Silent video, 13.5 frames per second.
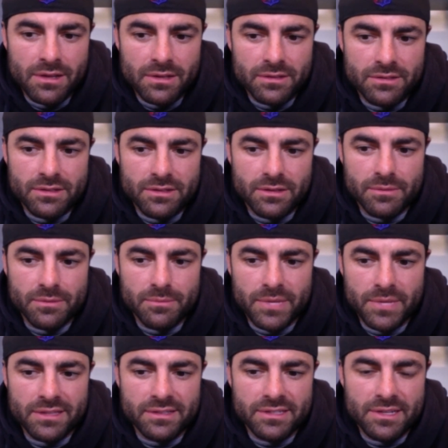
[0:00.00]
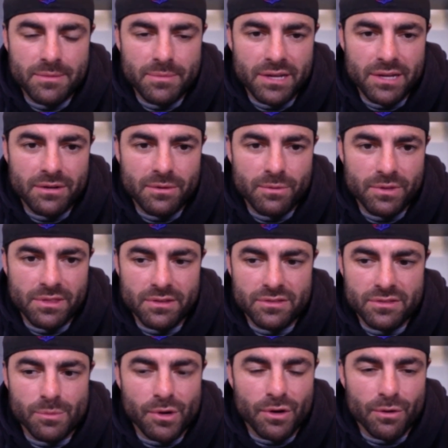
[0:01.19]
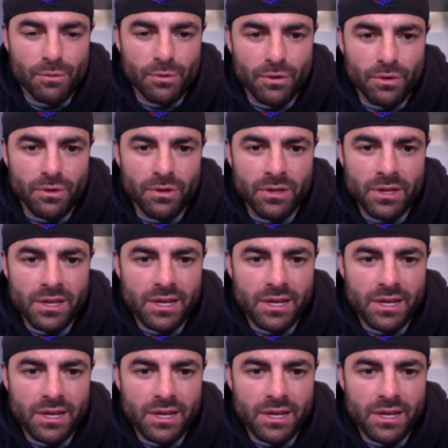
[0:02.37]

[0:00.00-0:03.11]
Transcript: to make the team better with a small role.